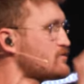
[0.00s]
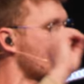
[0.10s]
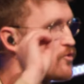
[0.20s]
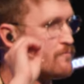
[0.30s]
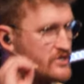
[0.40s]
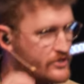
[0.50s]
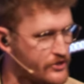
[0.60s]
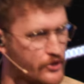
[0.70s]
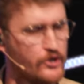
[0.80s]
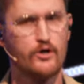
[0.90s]
or
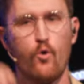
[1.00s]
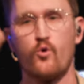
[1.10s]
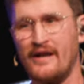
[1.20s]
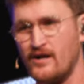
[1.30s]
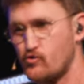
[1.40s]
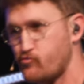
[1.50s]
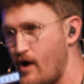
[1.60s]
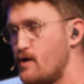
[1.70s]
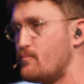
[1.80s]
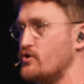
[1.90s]
mature or
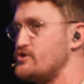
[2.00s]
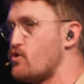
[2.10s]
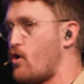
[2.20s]
incredible your